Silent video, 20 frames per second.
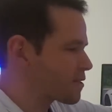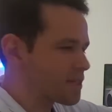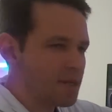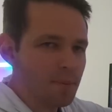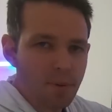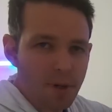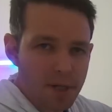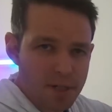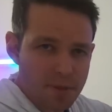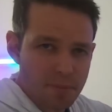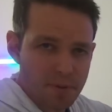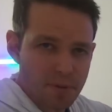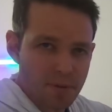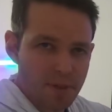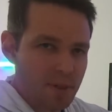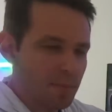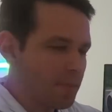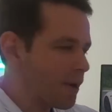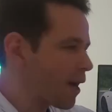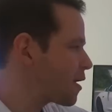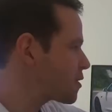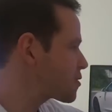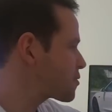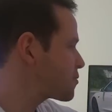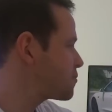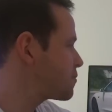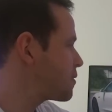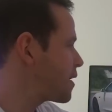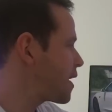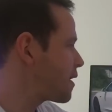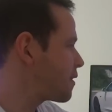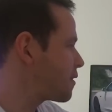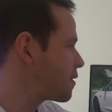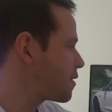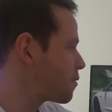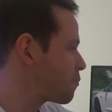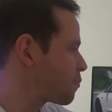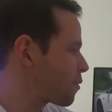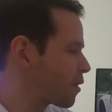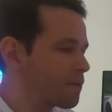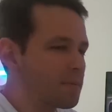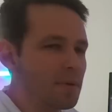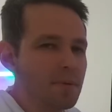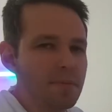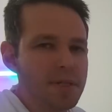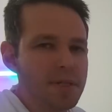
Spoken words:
separation between the partial and the premium